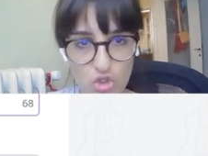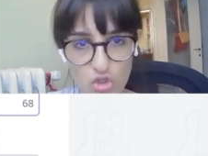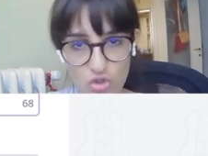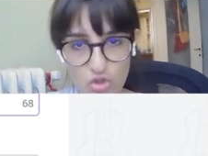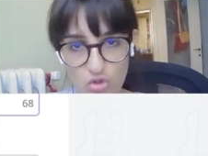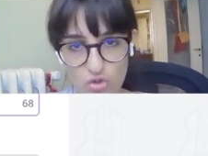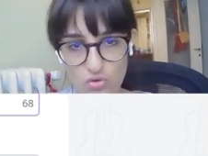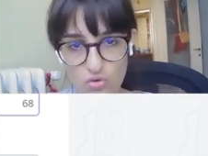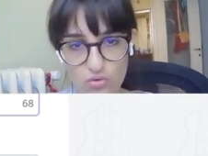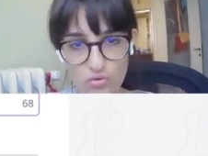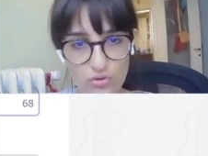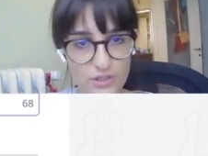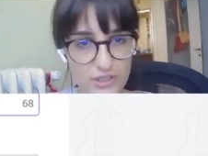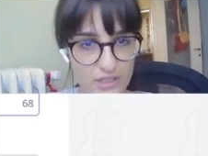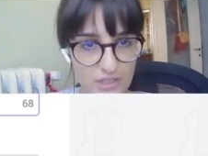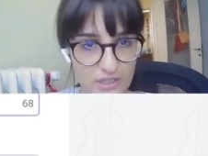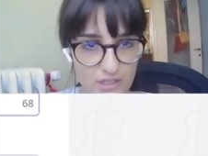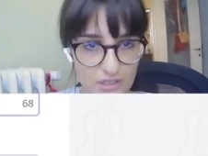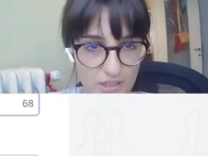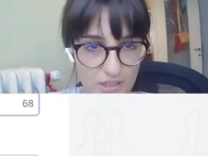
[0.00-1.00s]

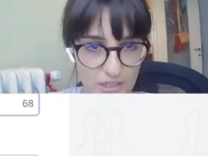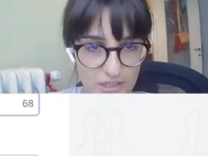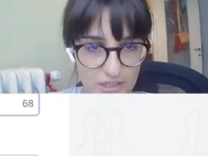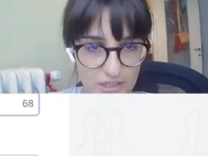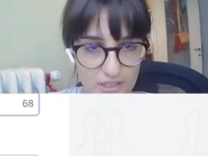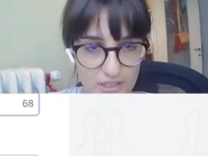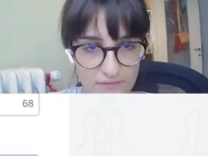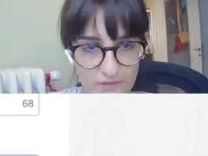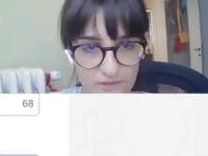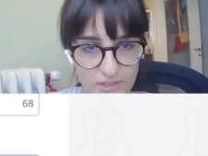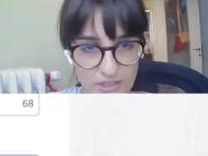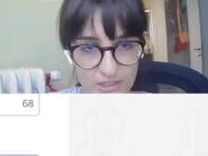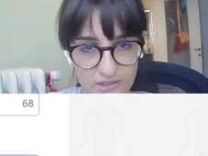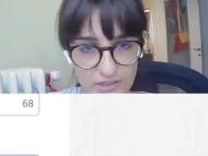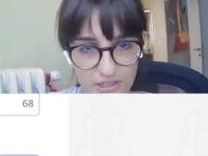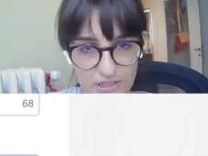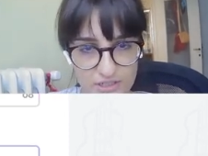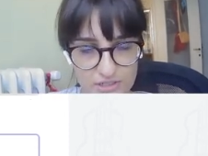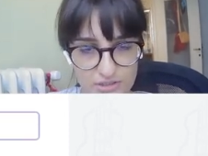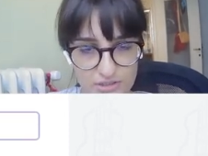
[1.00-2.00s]
Okay, I can even add
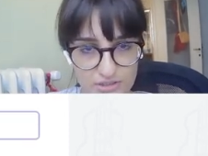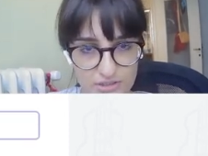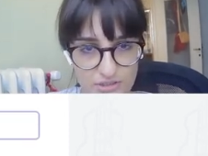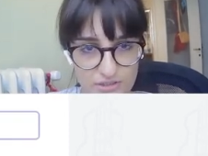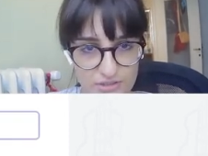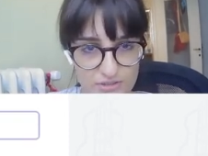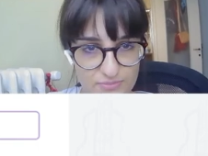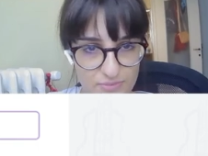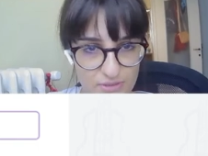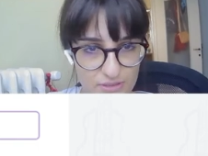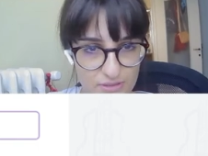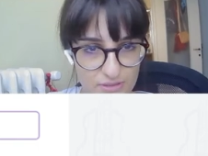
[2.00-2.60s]
hashtags, but